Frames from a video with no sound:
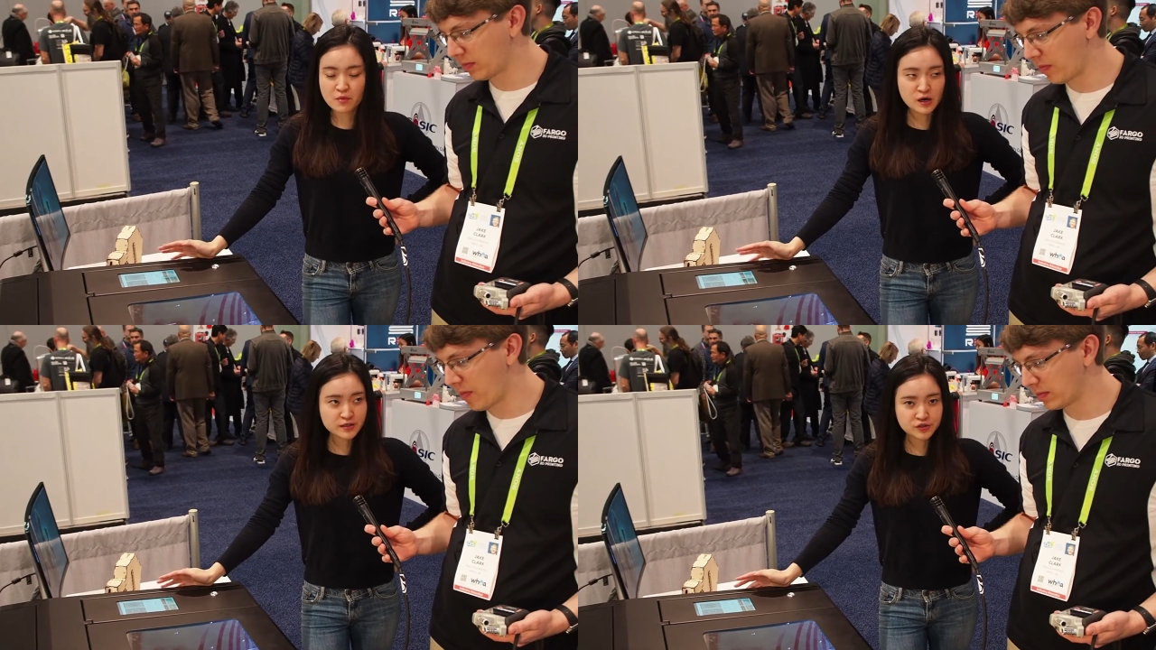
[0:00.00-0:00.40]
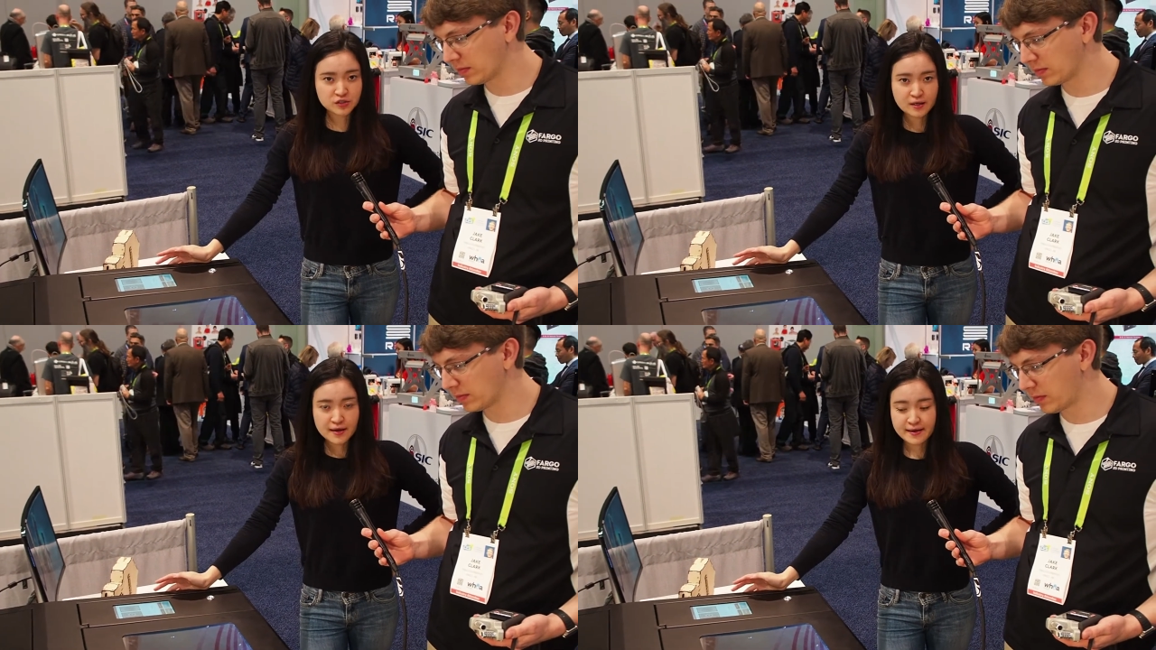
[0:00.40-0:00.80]
Speaker 1: March,
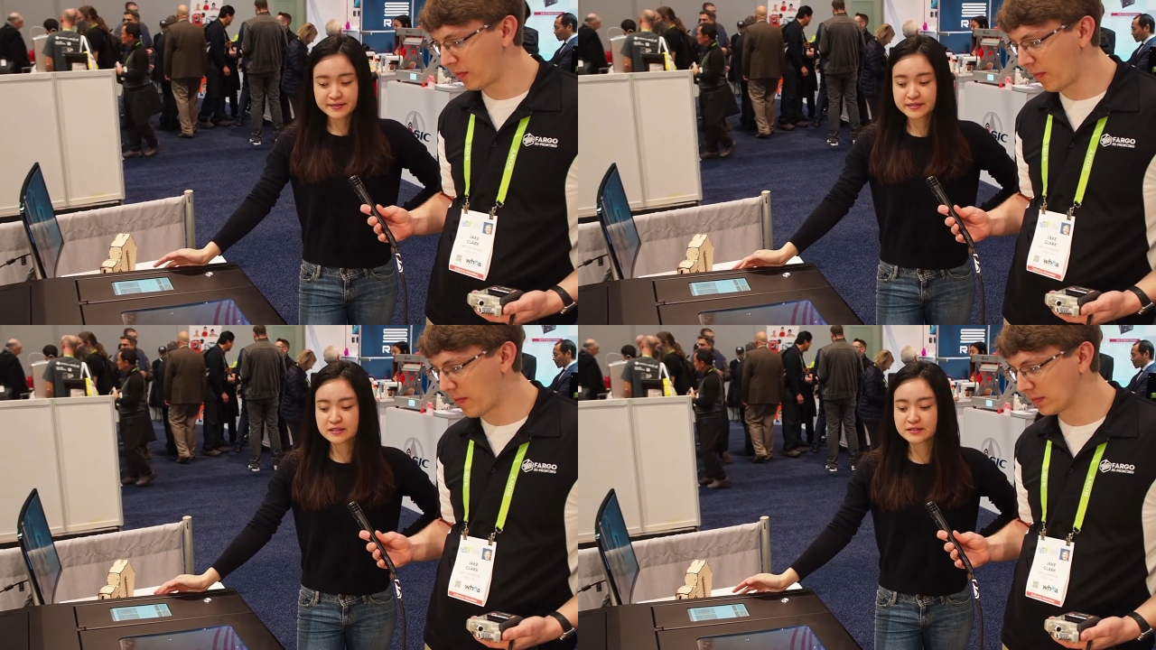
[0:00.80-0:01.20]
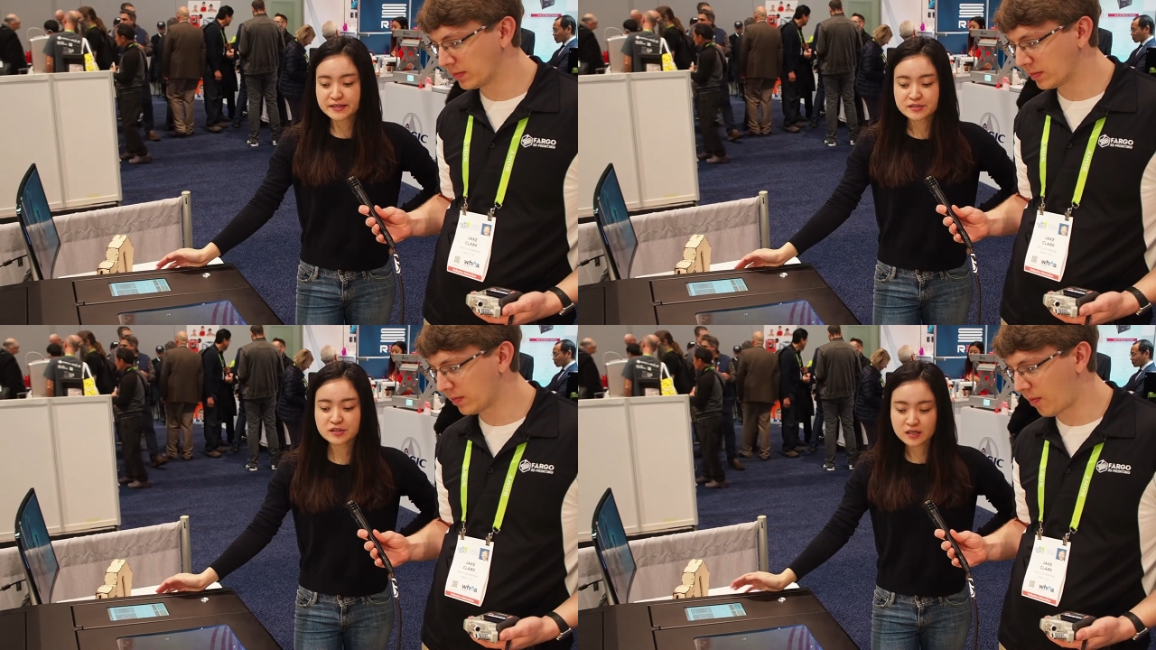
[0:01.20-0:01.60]
and it's a
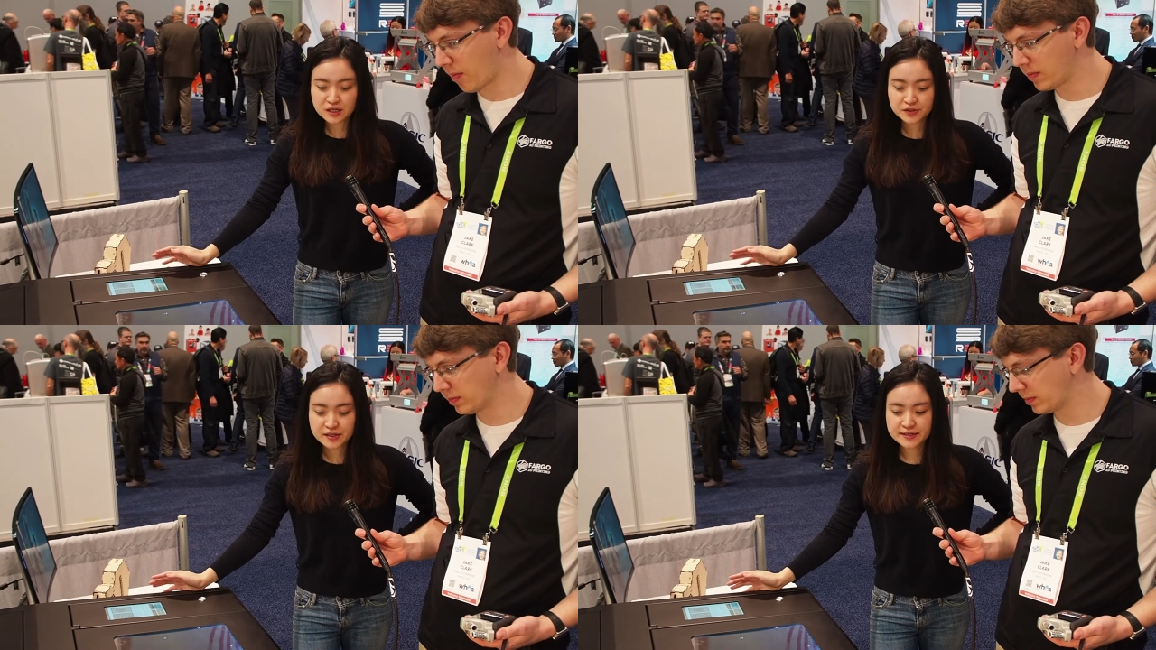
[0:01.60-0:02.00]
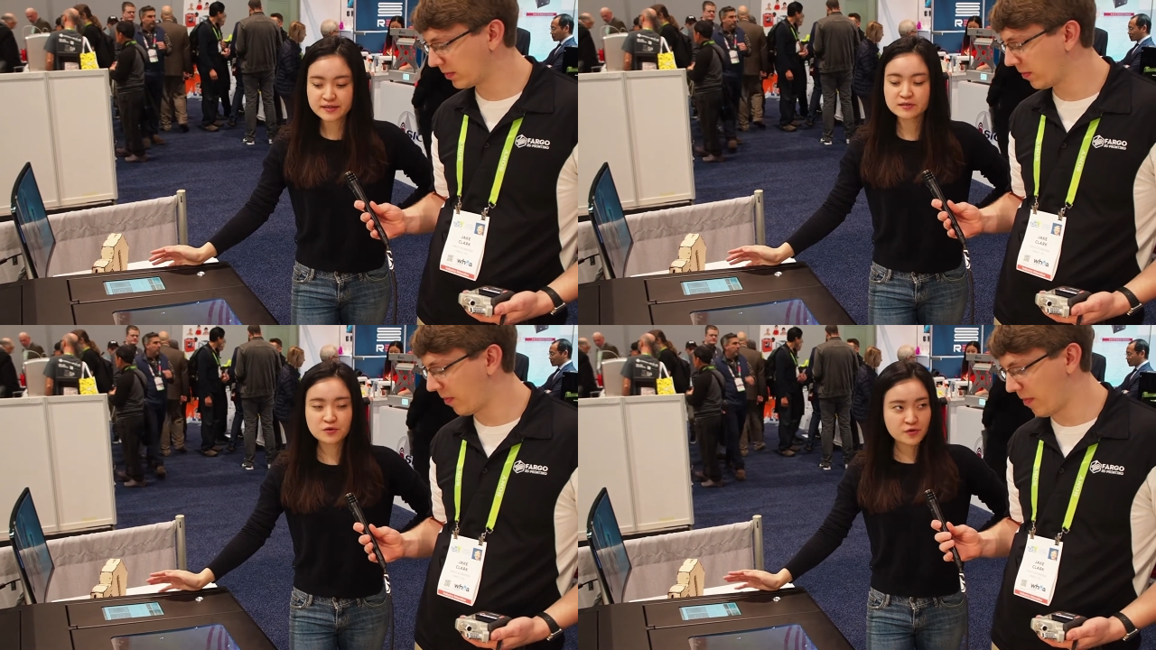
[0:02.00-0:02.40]
laser cutter
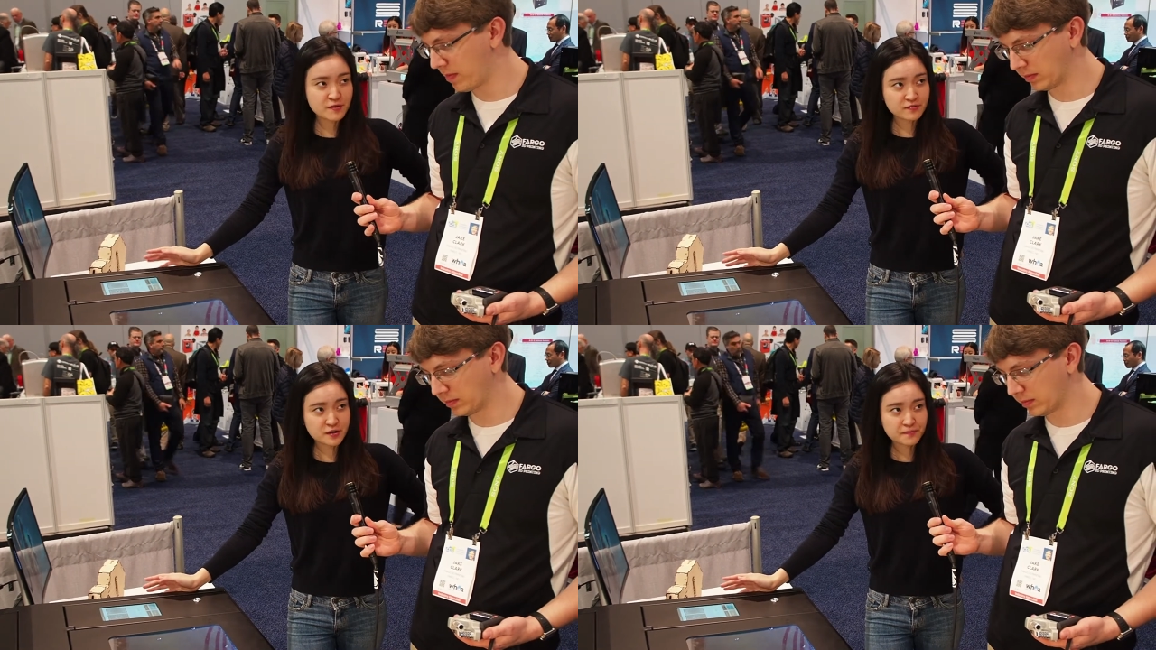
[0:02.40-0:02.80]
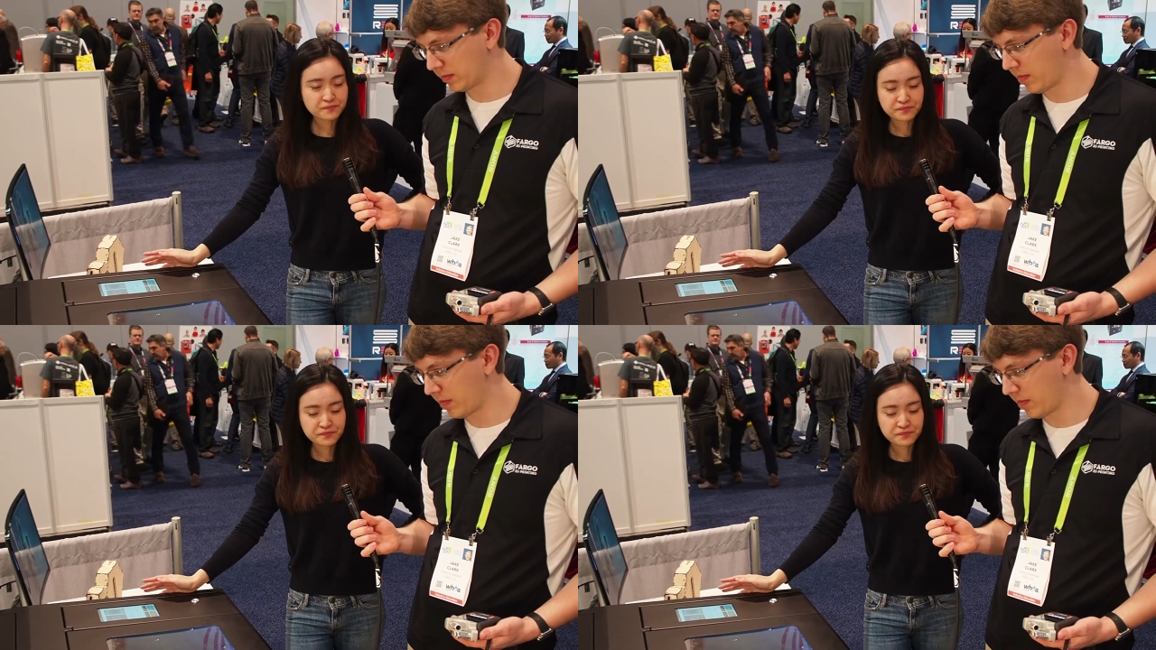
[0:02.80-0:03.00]
and engraver.